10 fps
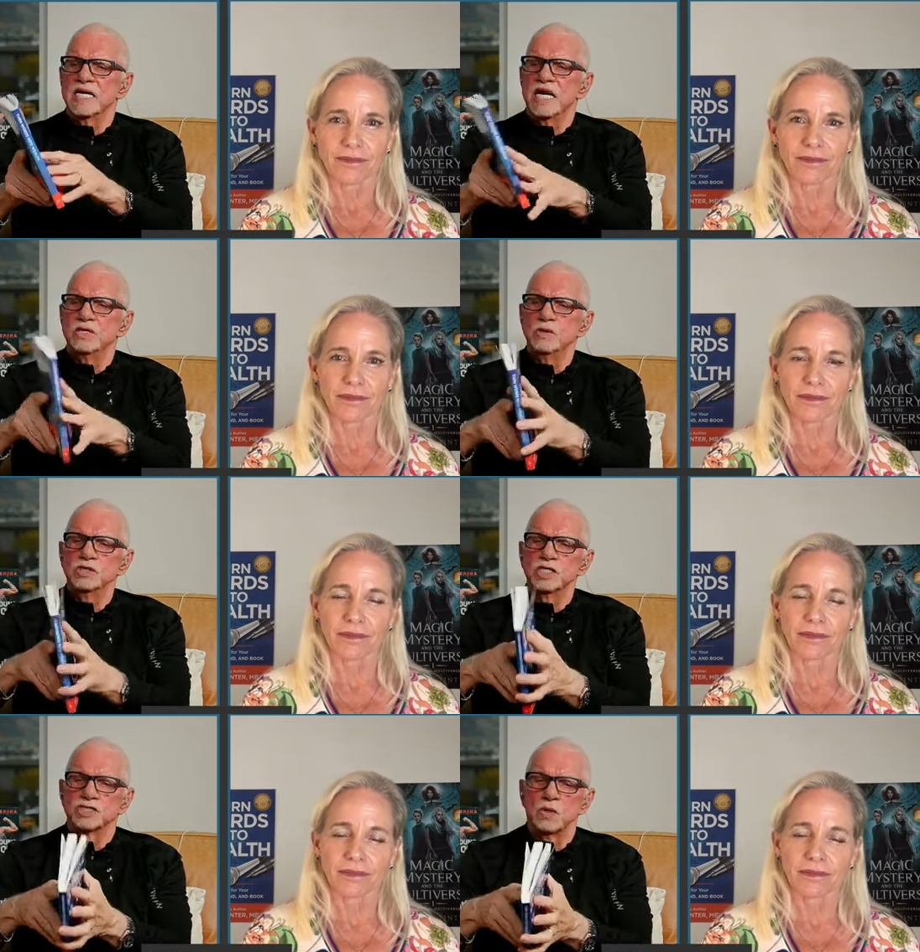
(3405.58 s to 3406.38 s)
Speaker 1: I
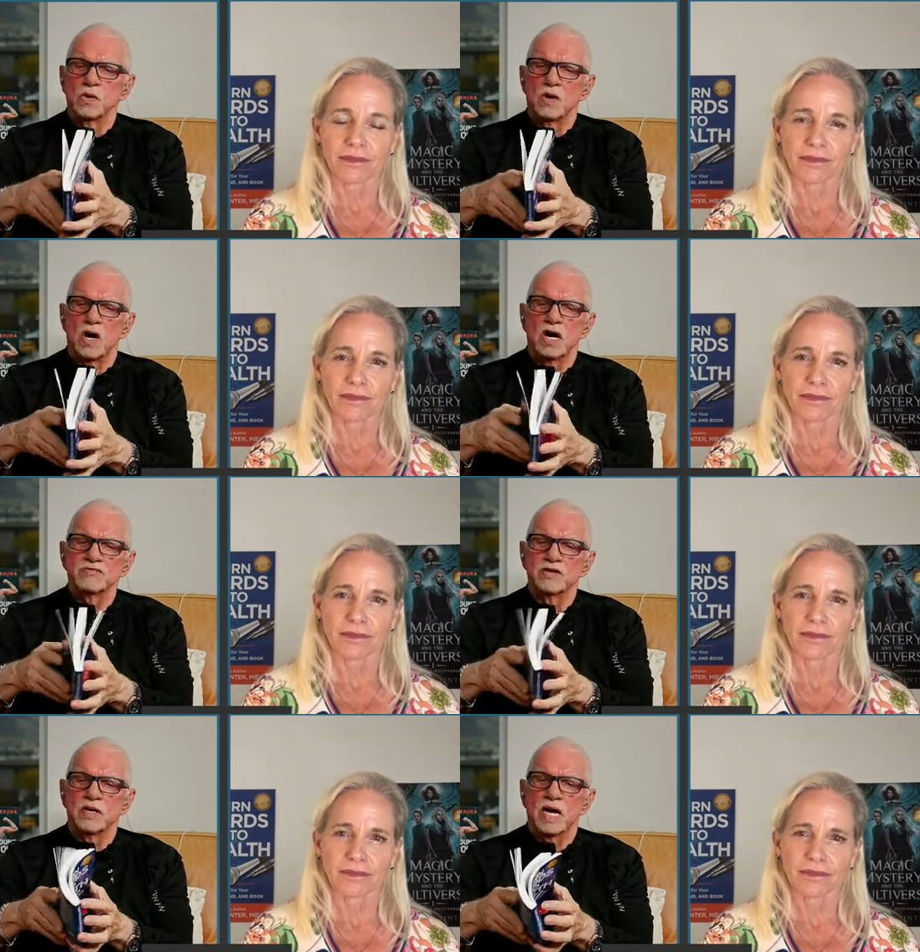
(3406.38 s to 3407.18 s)
use it so
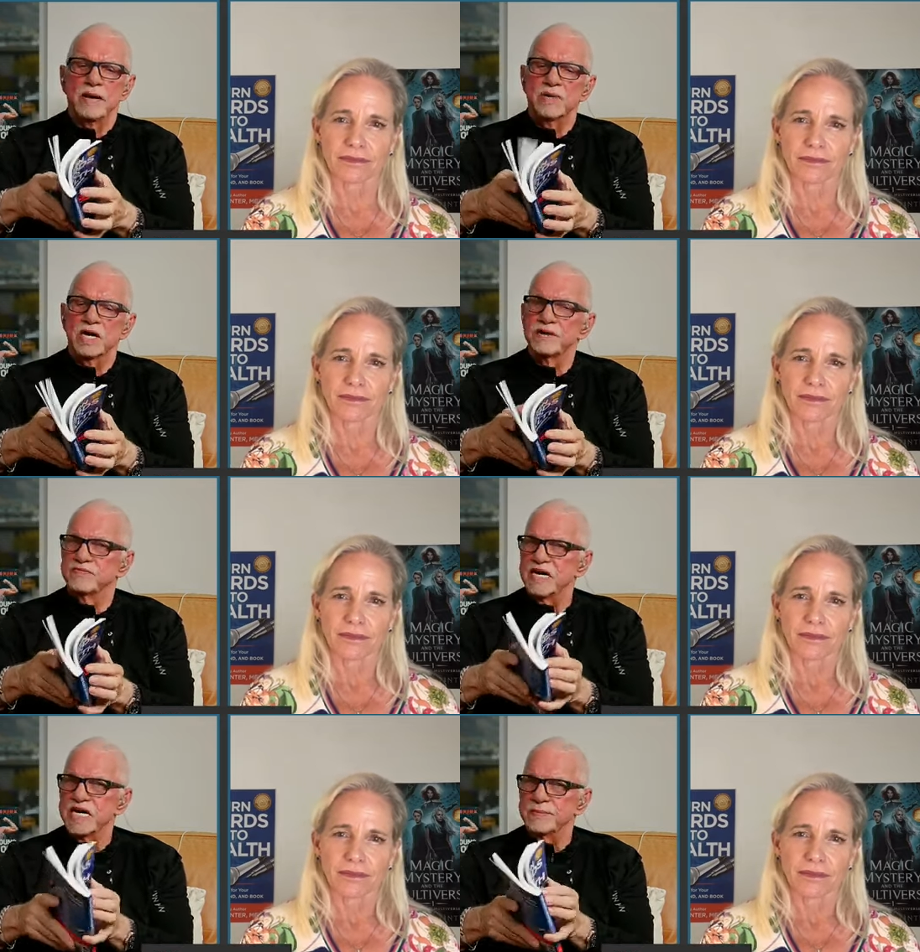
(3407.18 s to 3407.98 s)
often. I'm not a
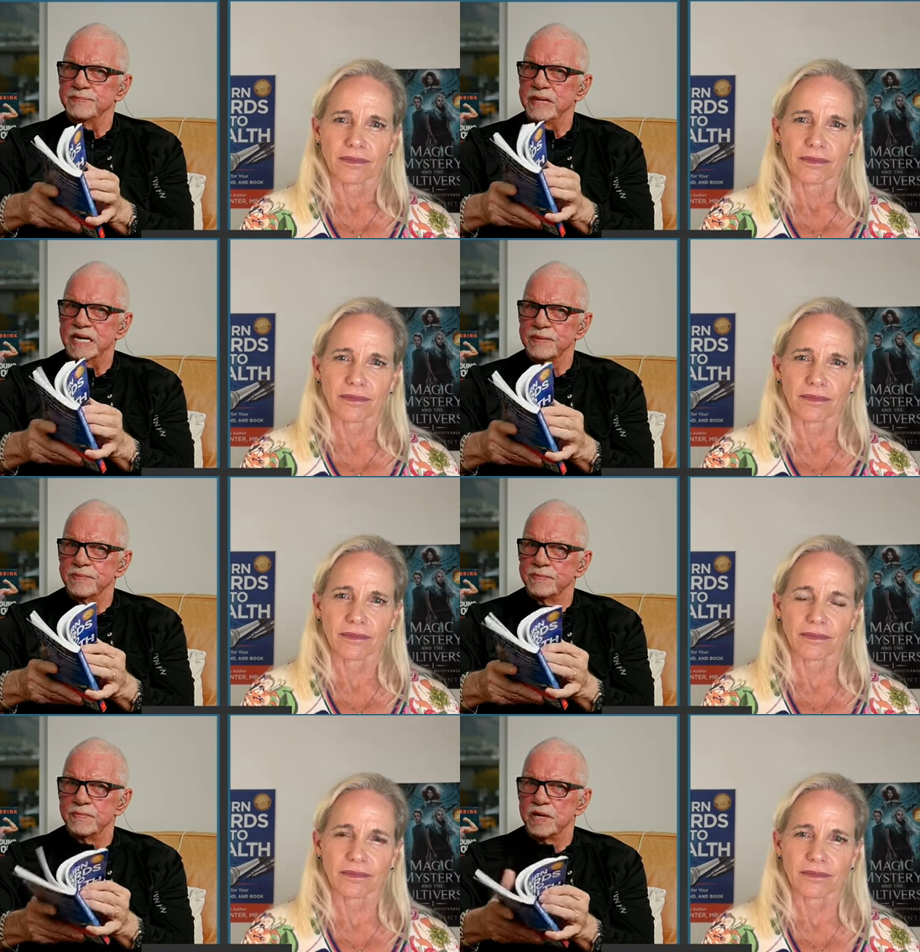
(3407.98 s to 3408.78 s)
very
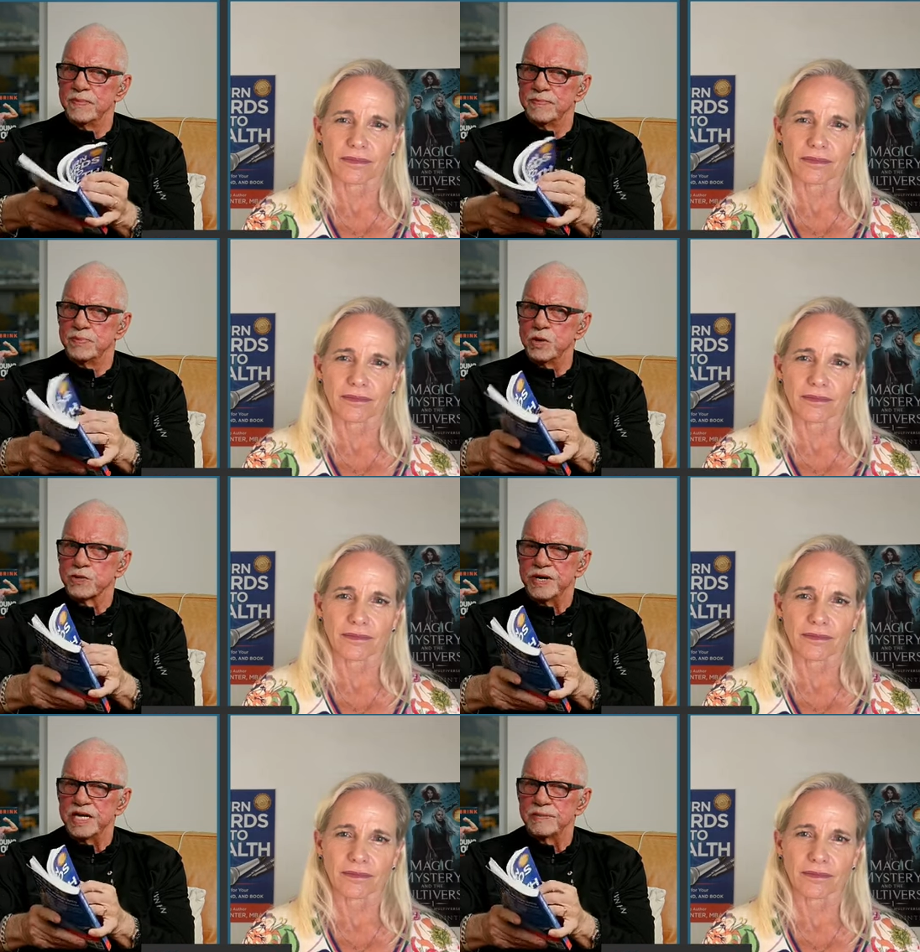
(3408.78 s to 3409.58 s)
big
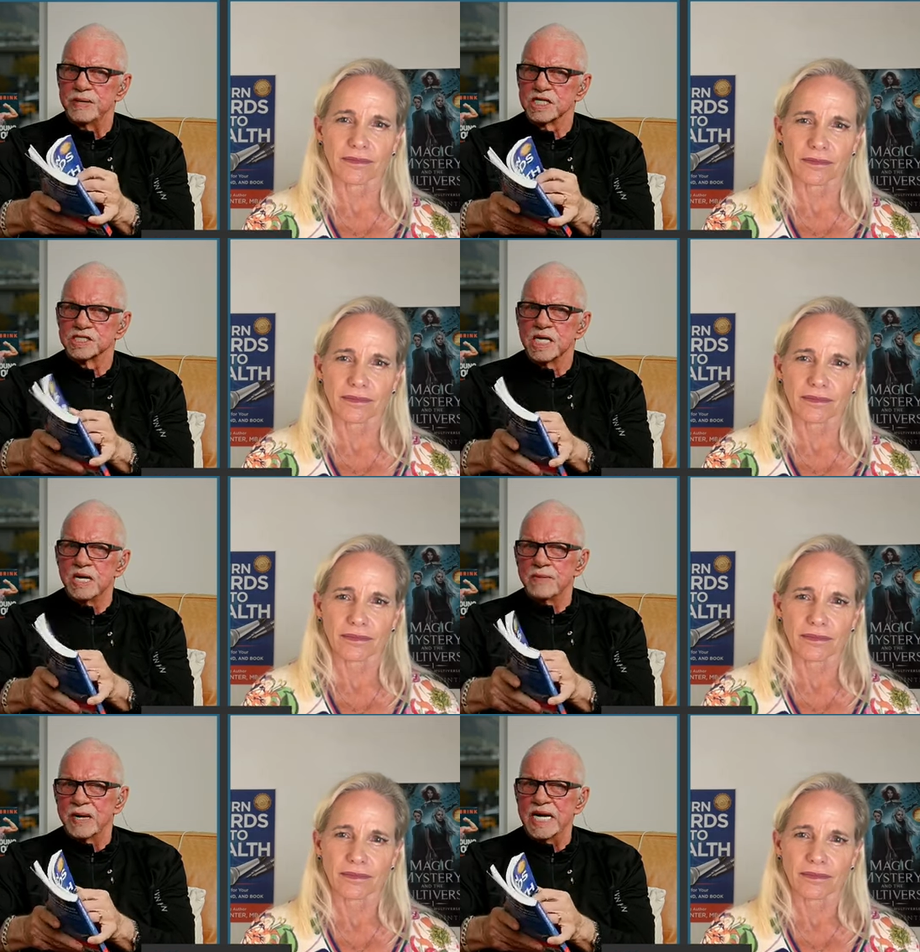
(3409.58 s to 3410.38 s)
book reader because
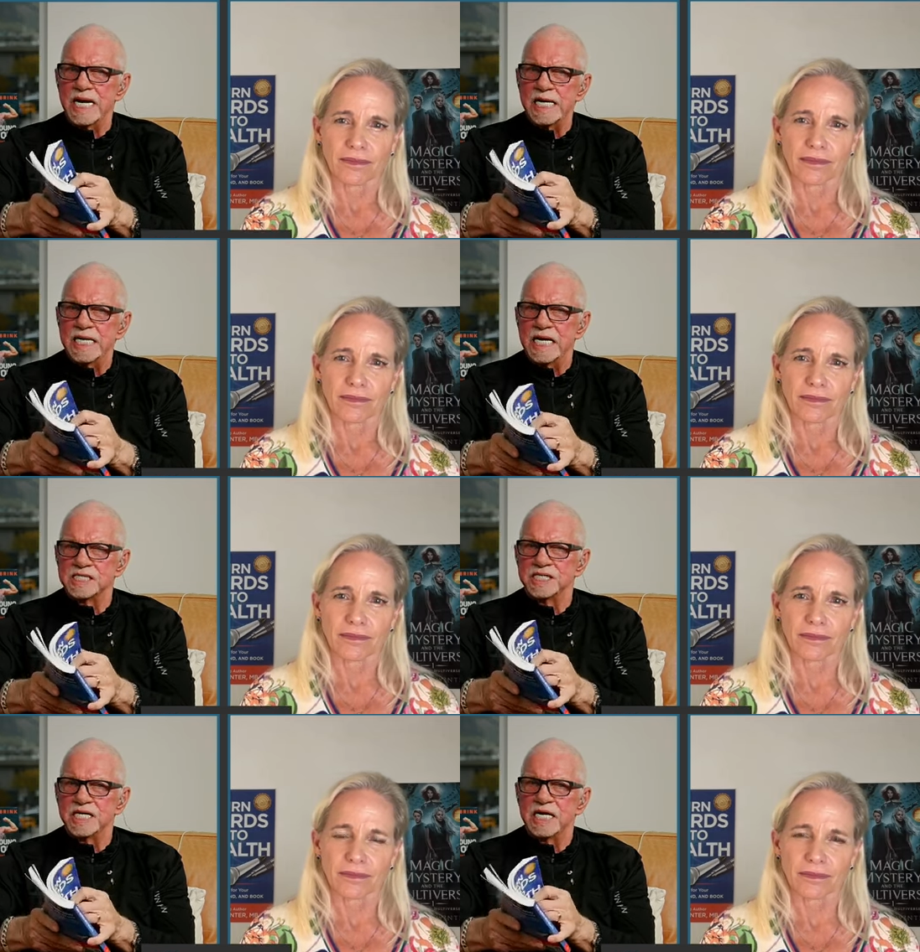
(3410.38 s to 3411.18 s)
my
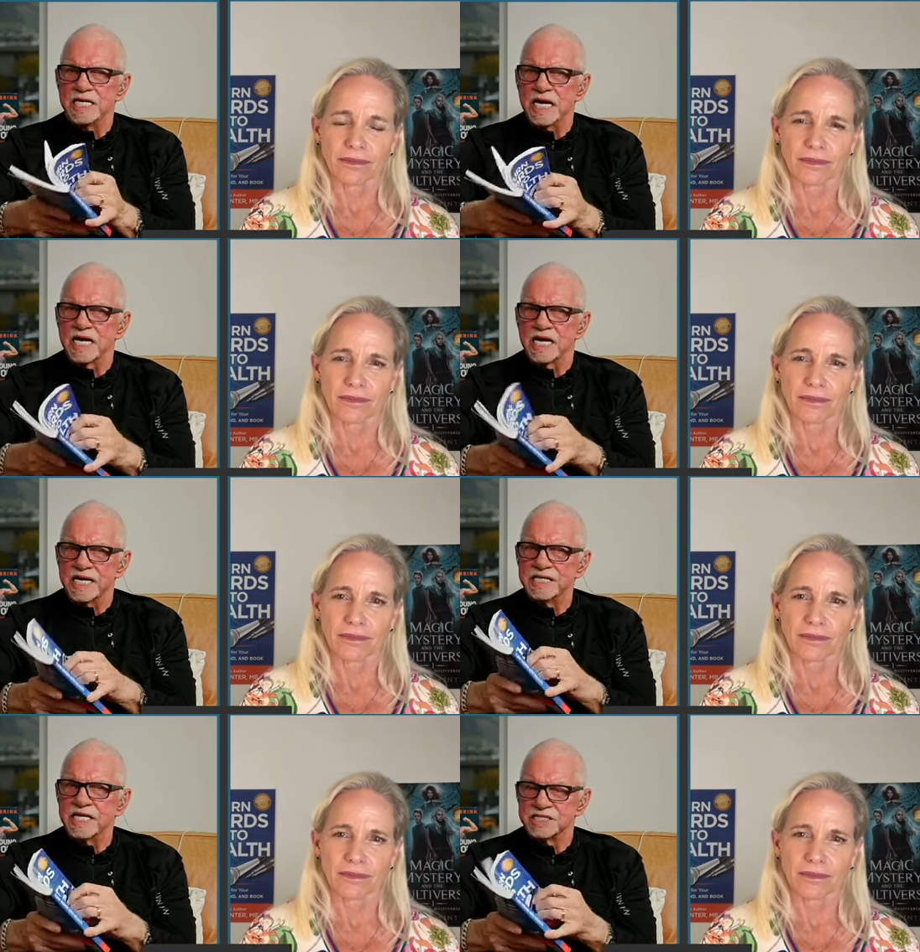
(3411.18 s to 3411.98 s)
ADHD and
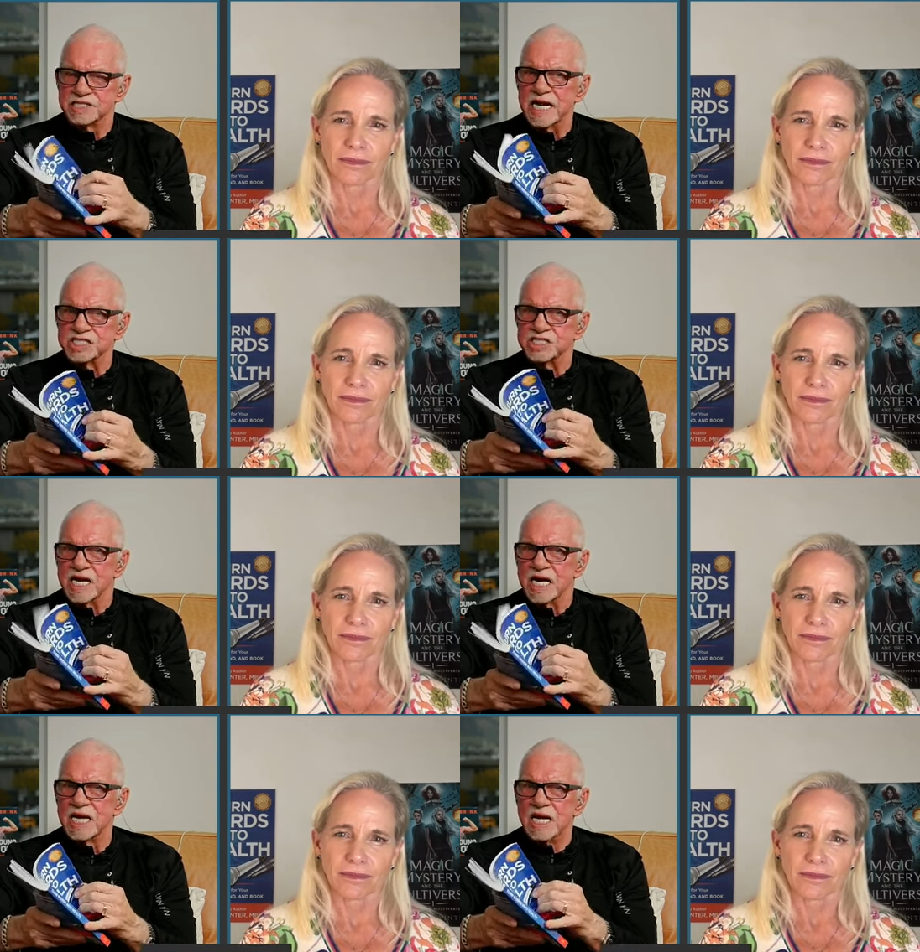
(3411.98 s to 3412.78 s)

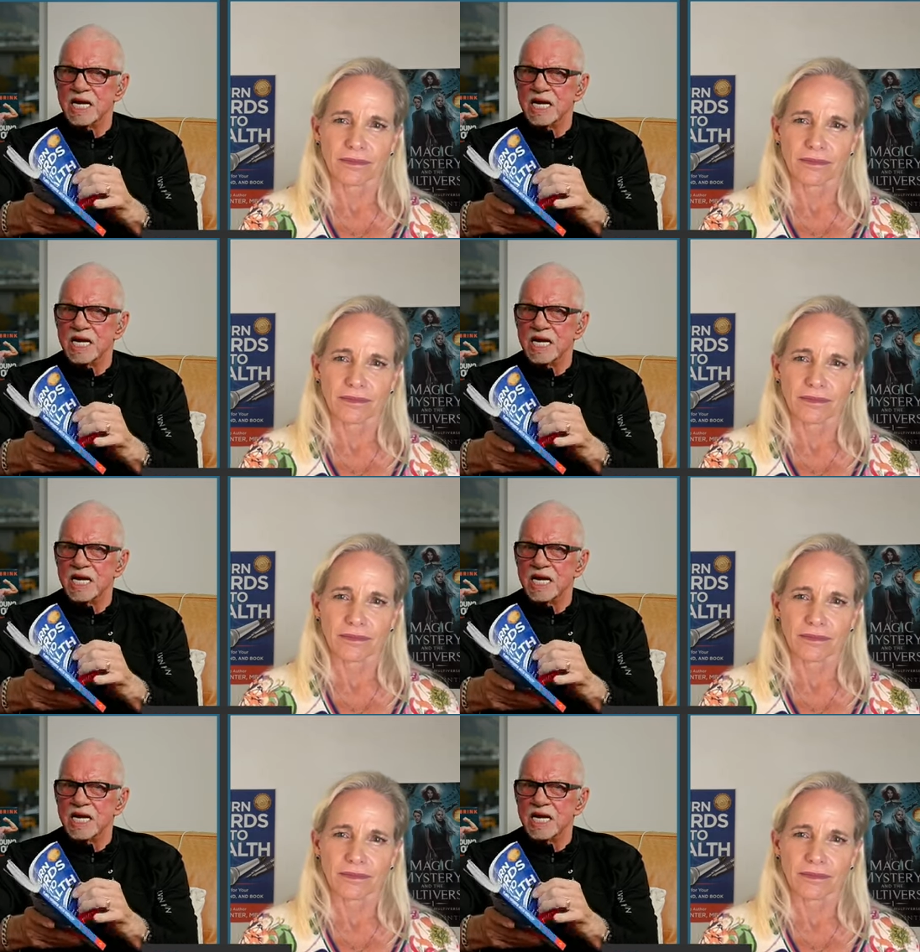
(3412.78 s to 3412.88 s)
dyslexia,